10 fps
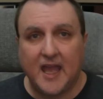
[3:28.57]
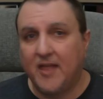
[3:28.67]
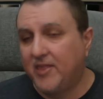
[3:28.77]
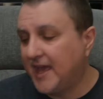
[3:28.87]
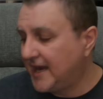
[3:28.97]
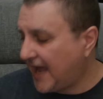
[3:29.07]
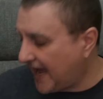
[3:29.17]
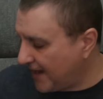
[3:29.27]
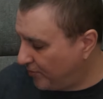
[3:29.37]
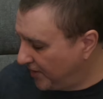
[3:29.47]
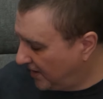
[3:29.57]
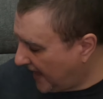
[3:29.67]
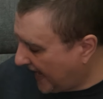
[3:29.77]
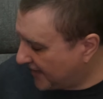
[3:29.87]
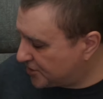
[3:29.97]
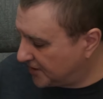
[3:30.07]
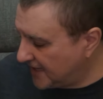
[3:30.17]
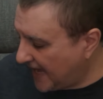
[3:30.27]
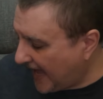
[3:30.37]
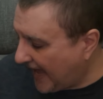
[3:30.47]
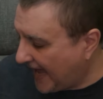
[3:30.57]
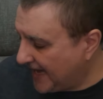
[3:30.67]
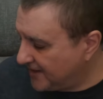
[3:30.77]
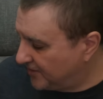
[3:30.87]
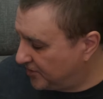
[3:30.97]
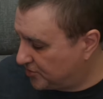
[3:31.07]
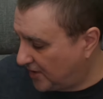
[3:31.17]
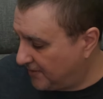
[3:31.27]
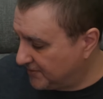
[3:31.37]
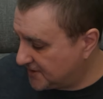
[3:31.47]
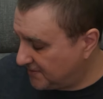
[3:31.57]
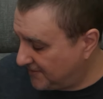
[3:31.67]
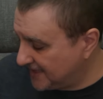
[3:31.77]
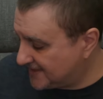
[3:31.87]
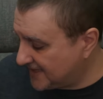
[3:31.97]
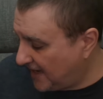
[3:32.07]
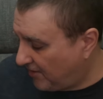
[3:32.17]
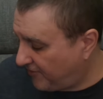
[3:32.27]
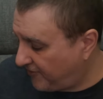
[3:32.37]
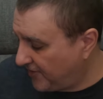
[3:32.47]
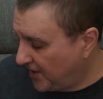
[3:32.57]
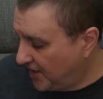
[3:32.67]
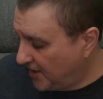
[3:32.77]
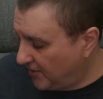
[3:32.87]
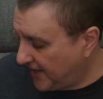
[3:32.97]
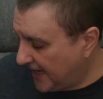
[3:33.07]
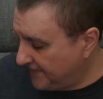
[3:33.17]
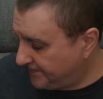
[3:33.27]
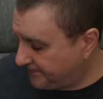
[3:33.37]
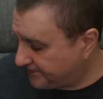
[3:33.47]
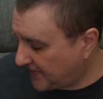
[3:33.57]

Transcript: and then I will actually add the drums myself. Okay?